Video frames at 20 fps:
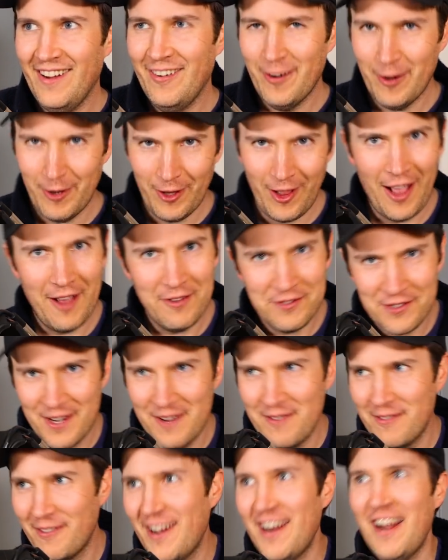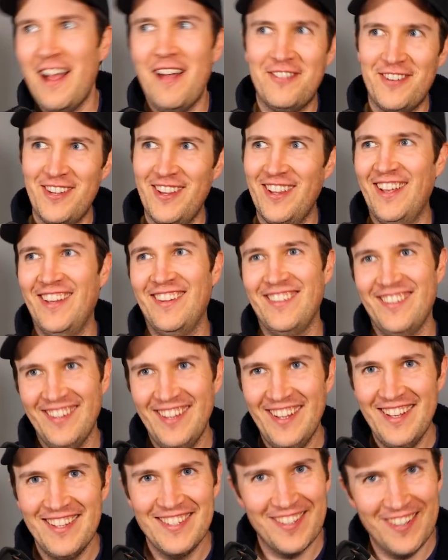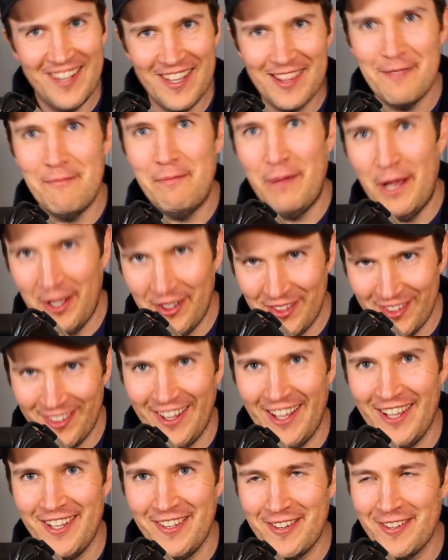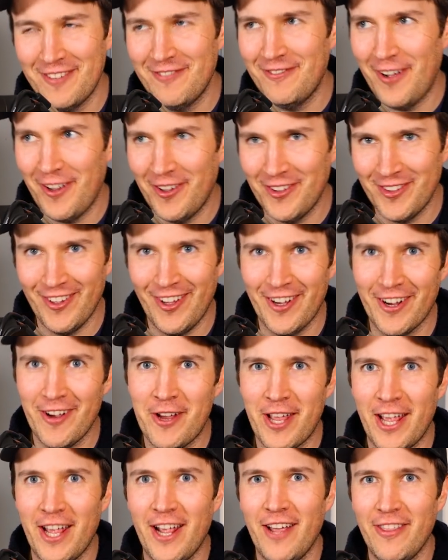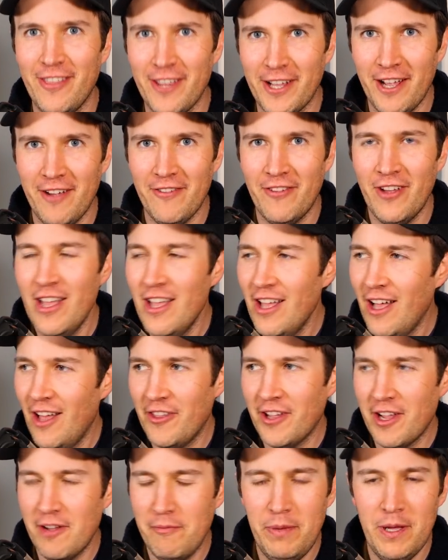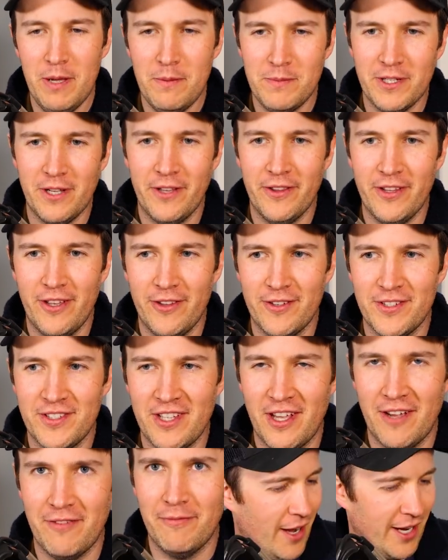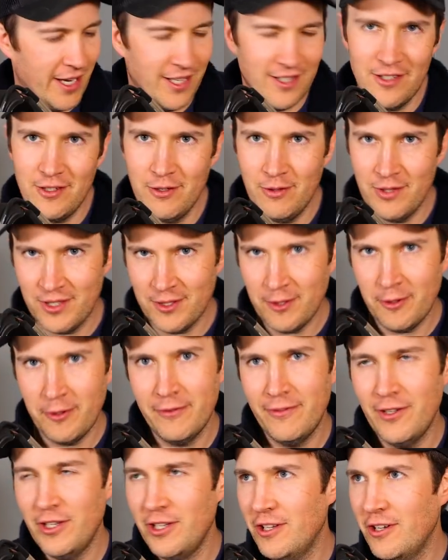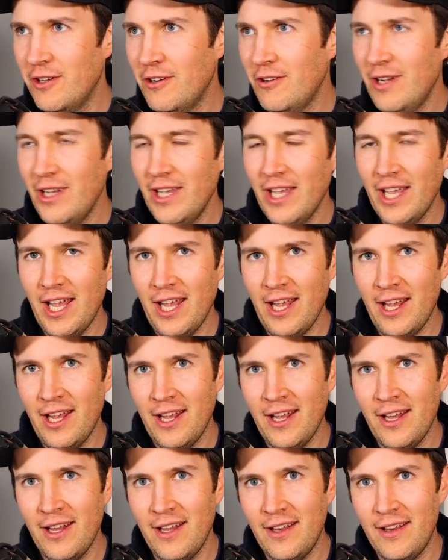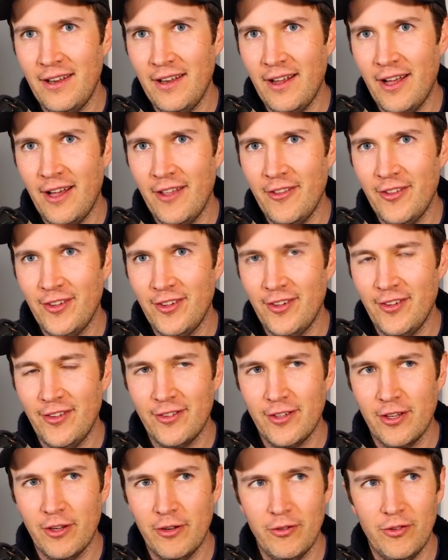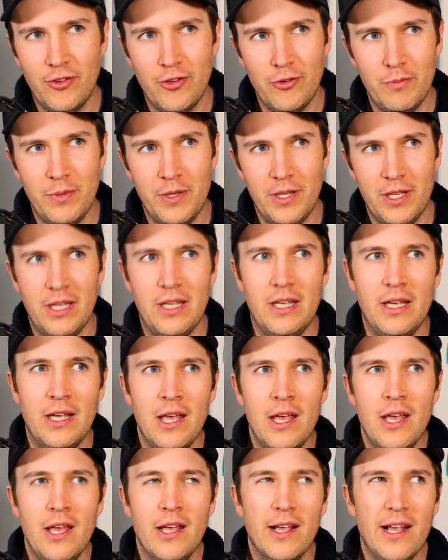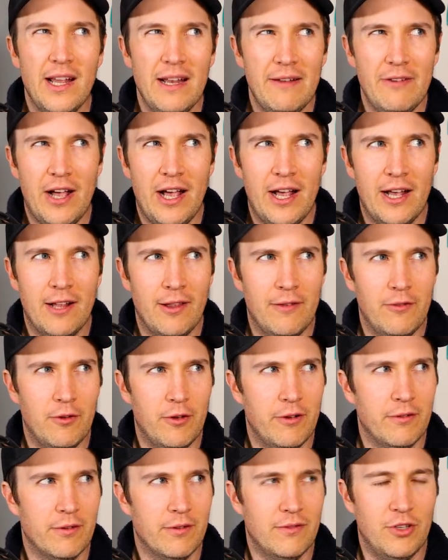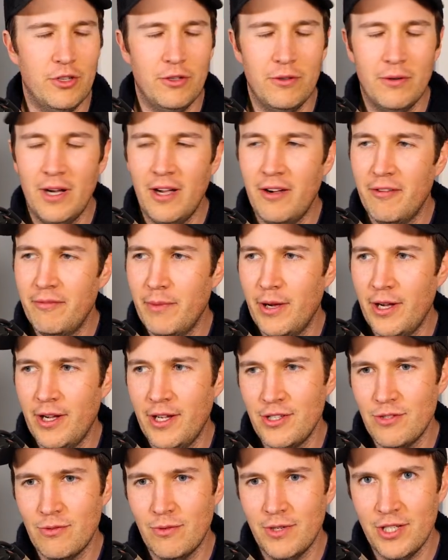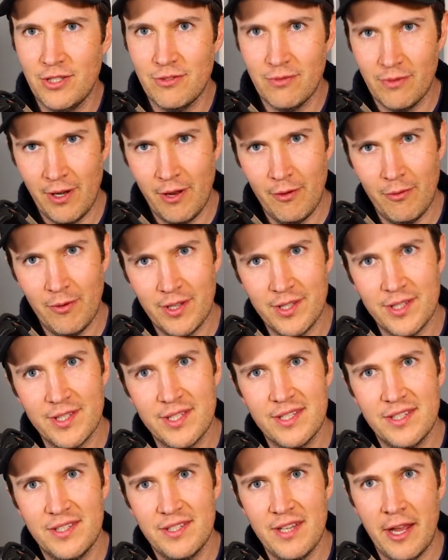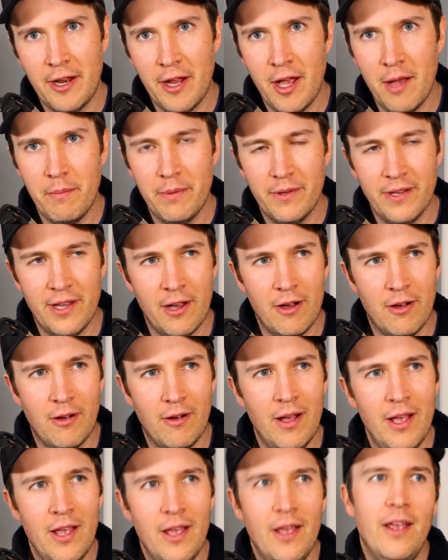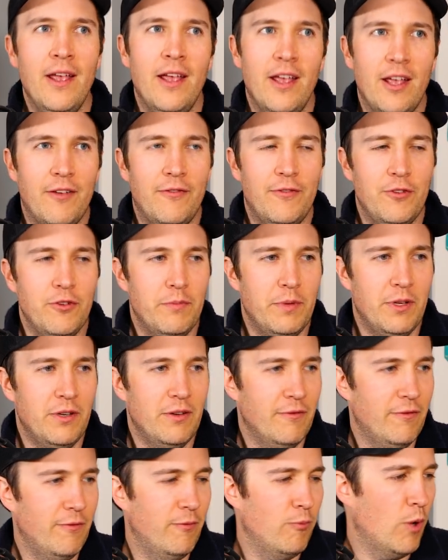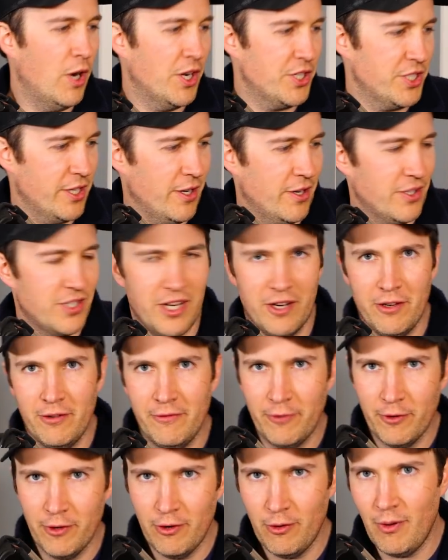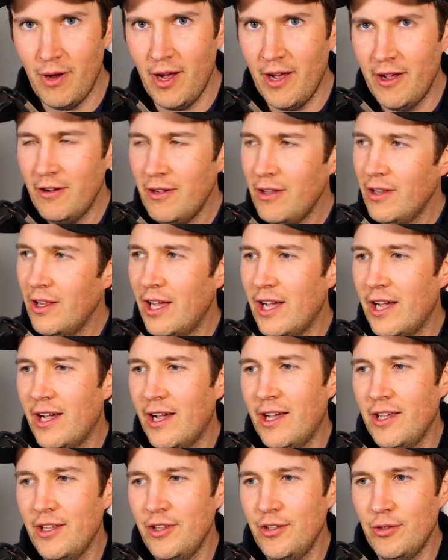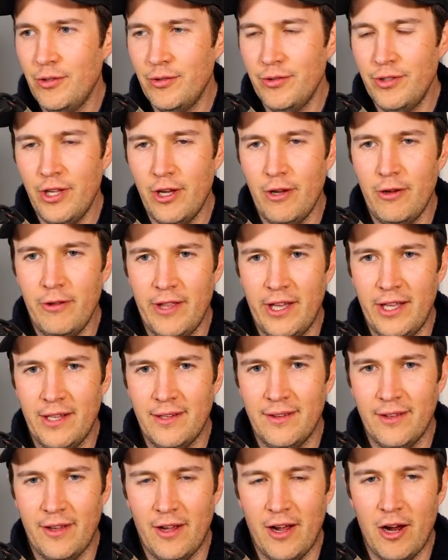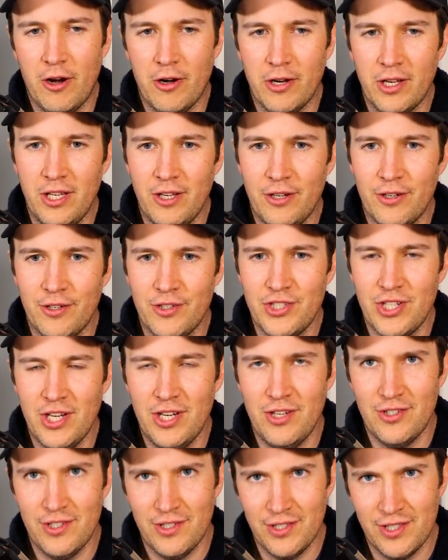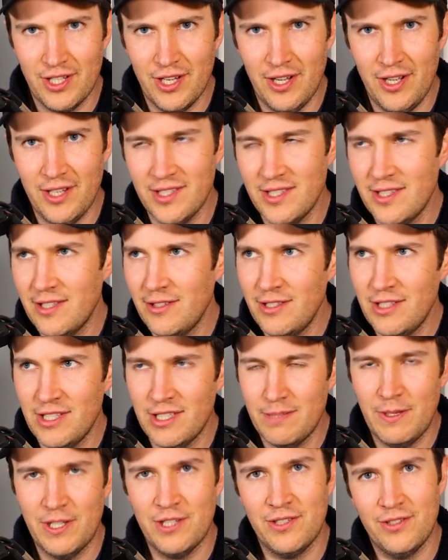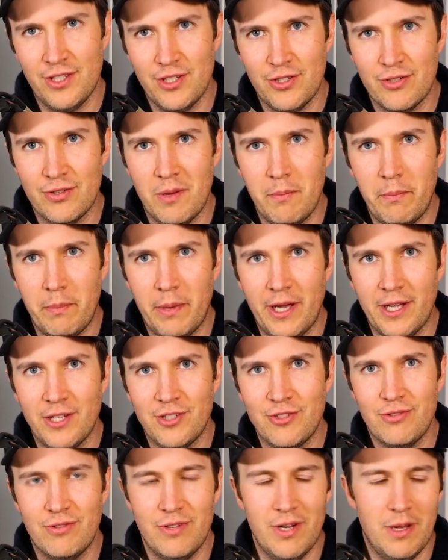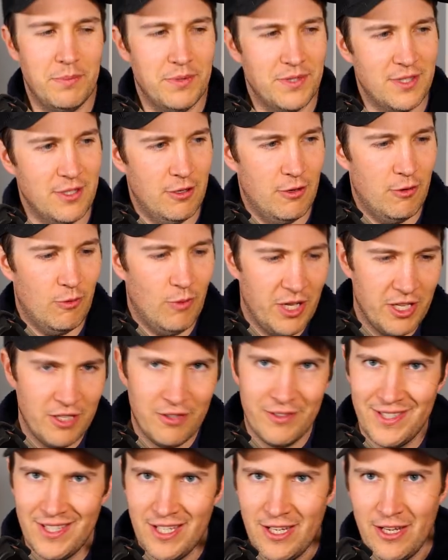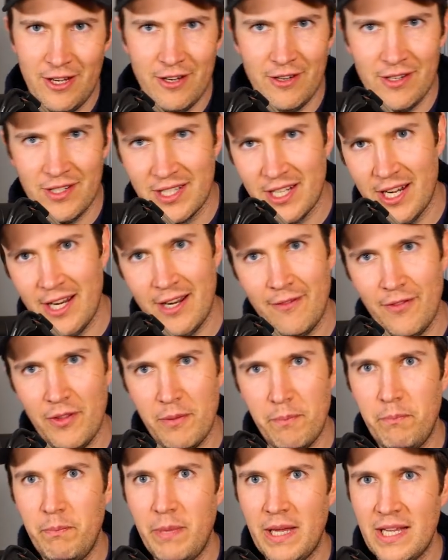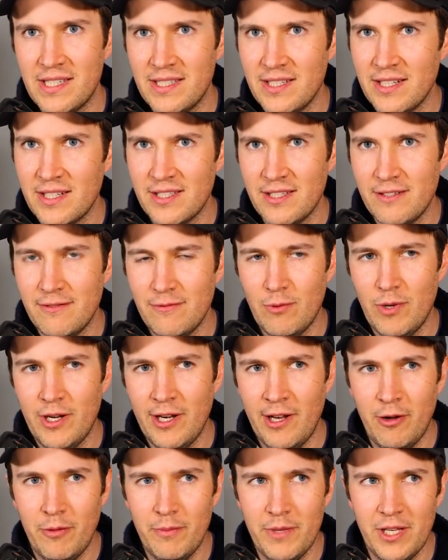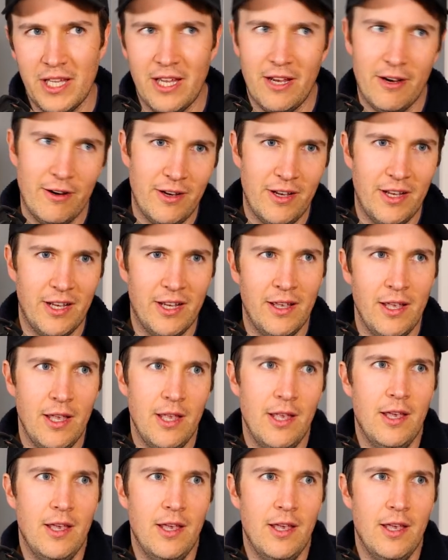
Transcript: and we're live streaming right after this. So hit the bell so that you can follow us along. Okay, I think I've pimped all the other stuff. I get to do a solo video, and this is going to be kind of a high level overview of my 2021 setup. Now, if you've been watching our channel for a while, you'll know that our gear changes constantly, especially trip by trip. So what you see here is kind of the basics of what I'll be carrying.